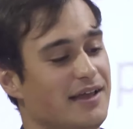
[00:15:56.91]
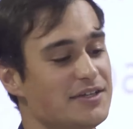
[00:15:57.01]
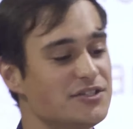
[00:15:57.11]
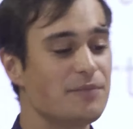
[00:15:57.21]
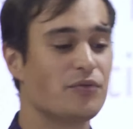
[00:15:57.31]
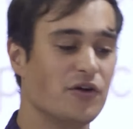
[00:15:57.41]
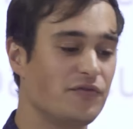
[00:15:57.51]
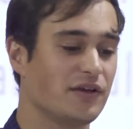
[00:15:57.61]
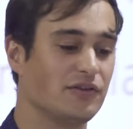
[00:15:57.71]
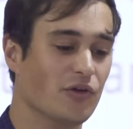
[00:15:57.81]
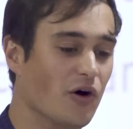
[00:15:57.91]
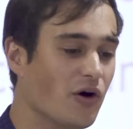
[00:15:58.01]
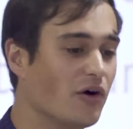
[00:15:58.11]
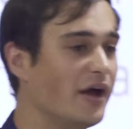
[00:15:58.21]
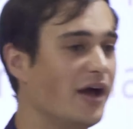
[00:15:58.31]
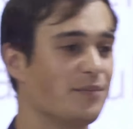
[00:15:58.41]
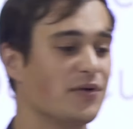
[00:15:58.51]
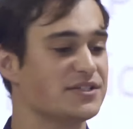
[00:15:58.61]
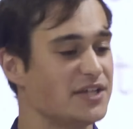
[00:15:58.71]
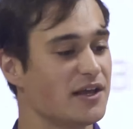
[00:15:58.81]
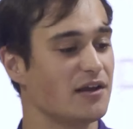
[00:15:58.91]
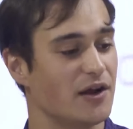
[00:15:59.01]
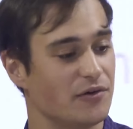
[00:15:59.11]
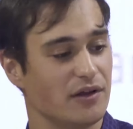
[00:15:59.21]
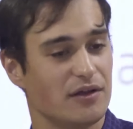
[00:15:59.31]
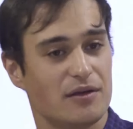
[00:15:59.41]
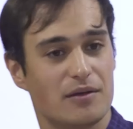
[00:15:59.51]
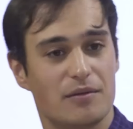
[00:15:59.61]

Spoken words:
is not perfect nor a particularly